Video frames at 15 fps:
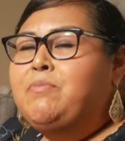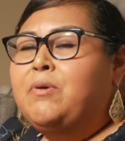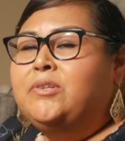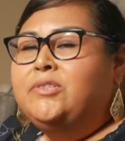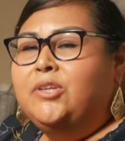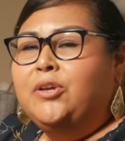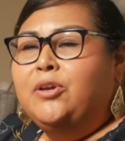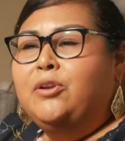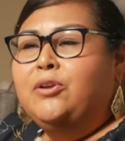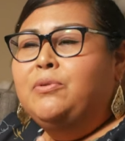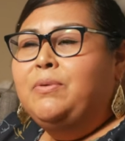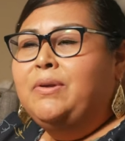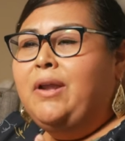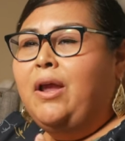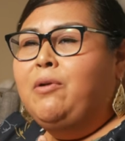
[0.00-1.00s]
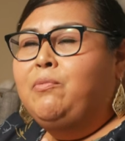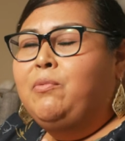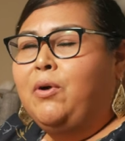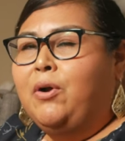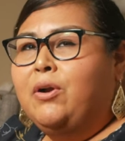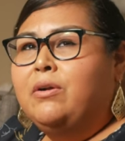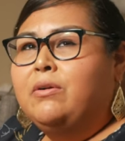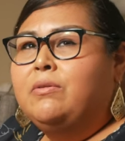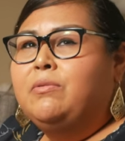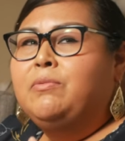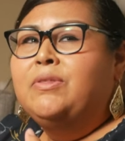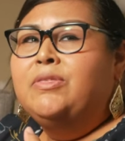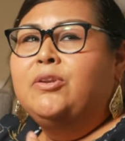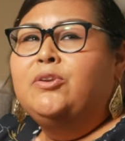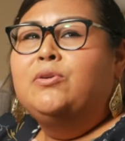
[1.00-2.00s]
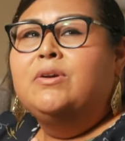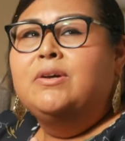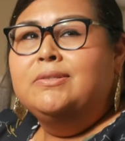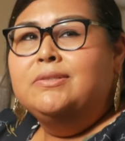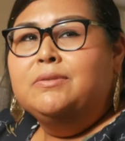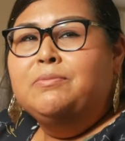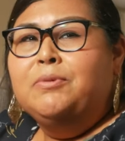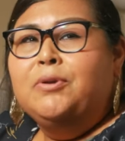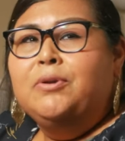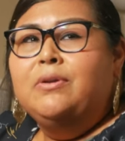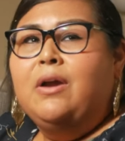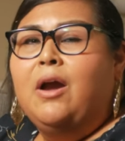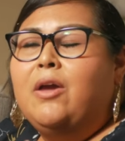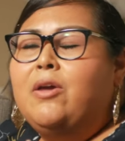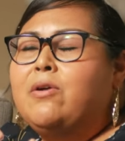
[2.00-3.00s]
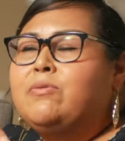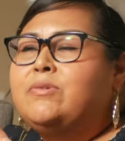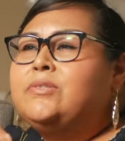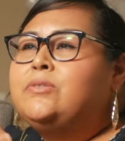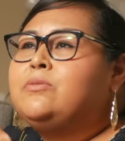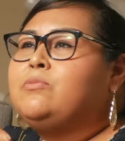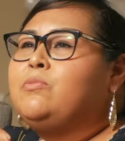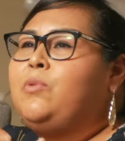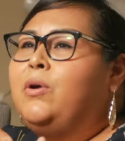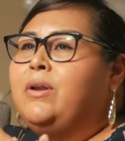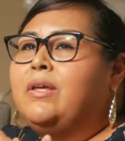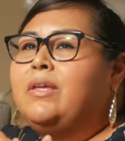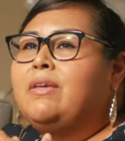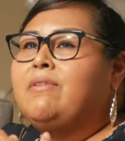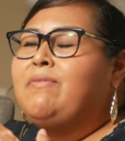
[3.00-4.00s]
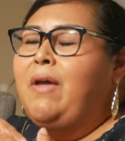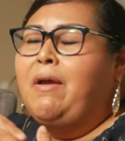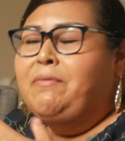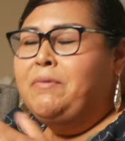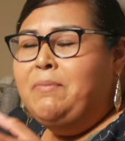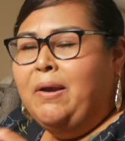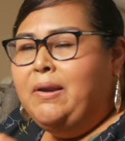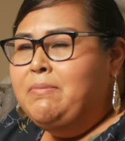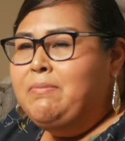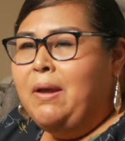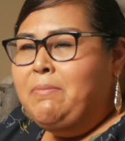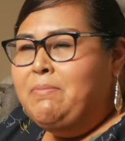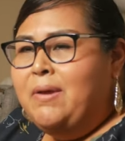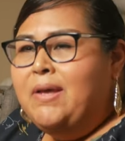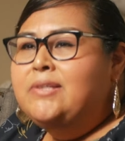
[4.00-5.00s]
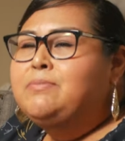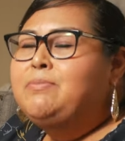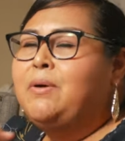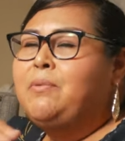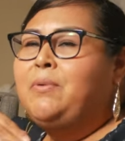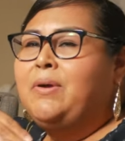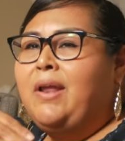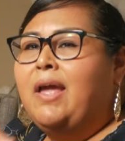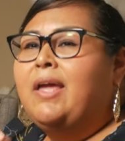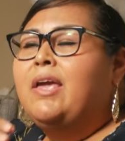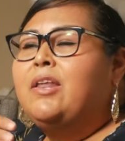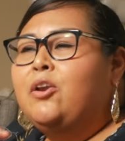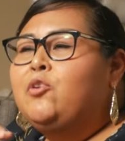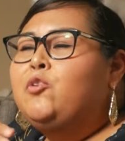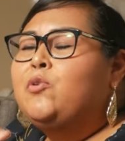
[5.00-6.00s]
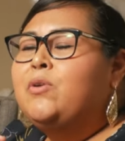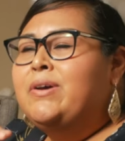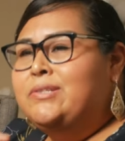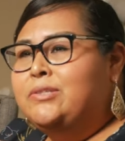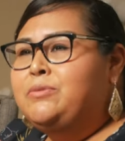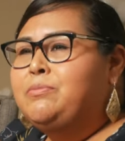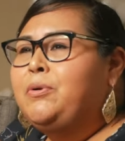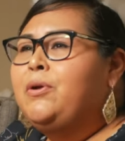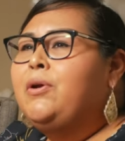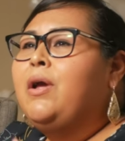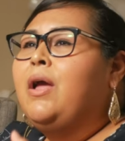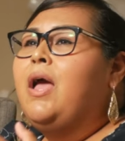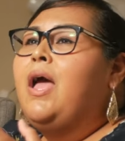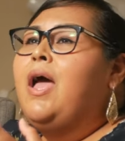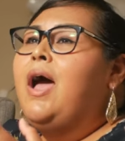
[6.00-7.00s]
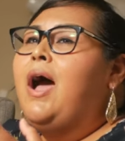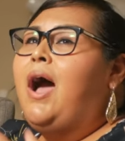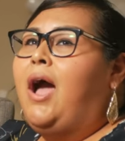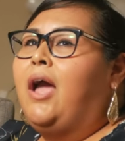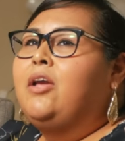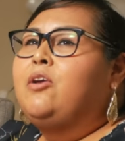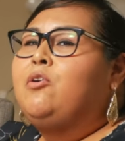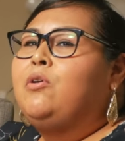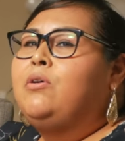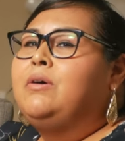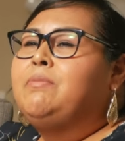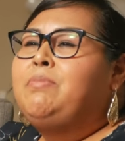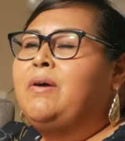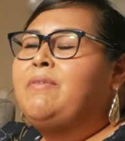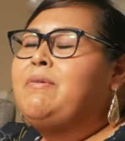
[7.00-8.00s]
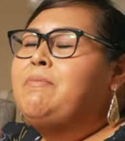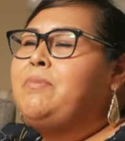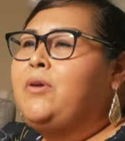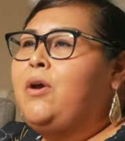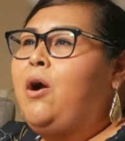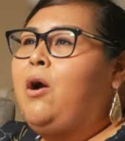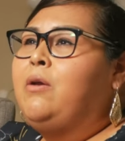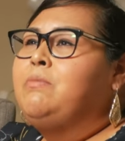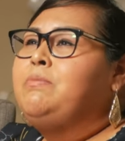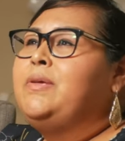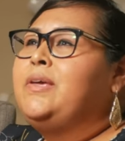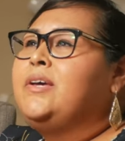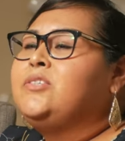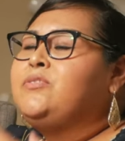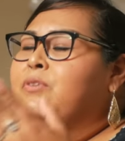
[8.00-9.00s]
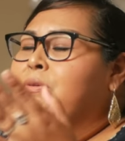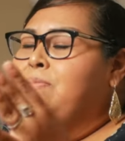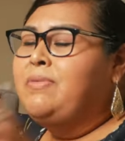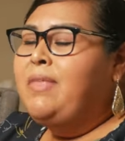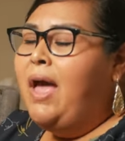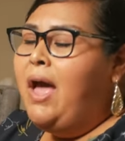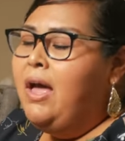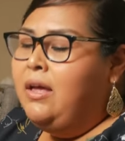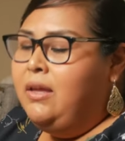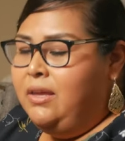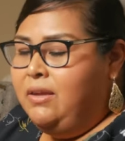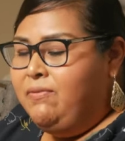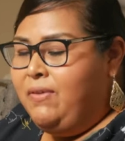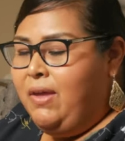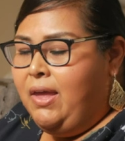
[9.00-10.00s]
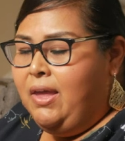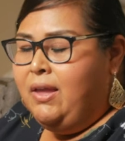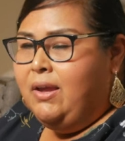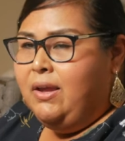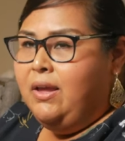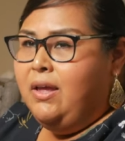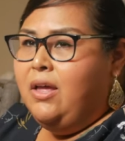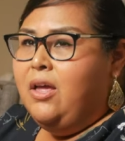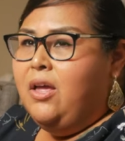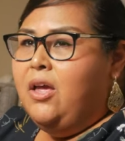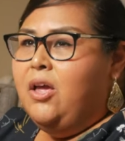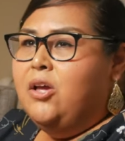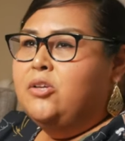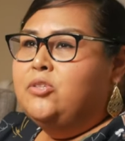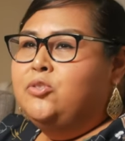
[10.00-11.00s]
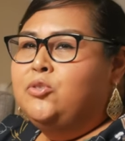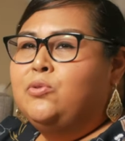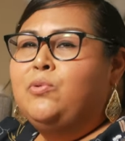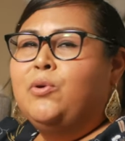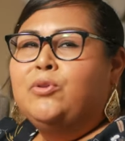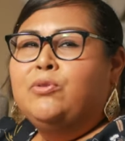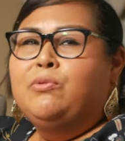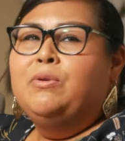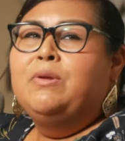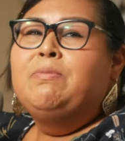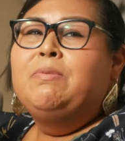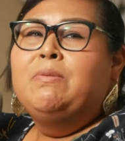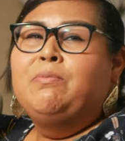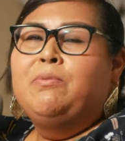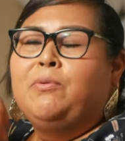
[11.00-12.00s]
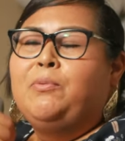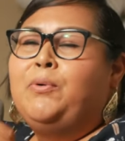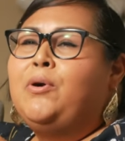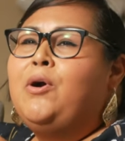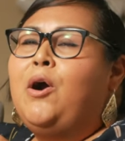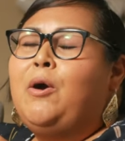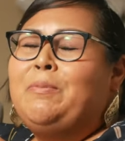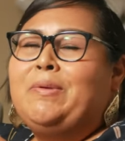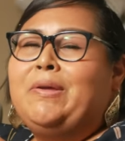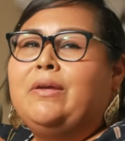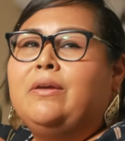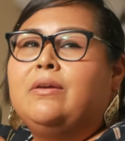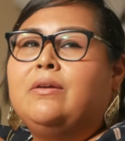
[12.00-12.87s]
particular when I work with a new customer. I always want to give everybody my best, but when I get a new customer, I go above and beyond, because from that event, two or three people will call me.